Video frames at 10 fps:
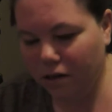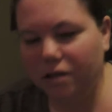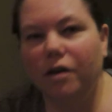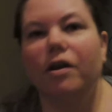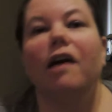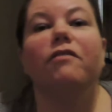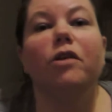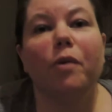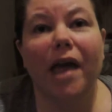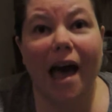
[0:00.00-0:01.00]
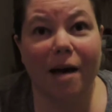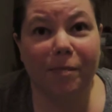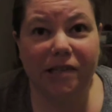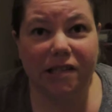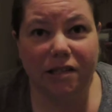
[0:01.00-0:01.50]
So you have a new
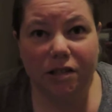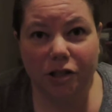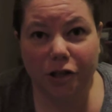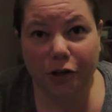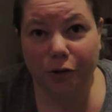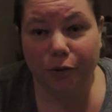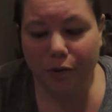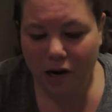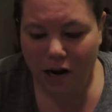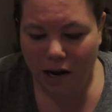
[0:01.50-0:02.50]
captain, too.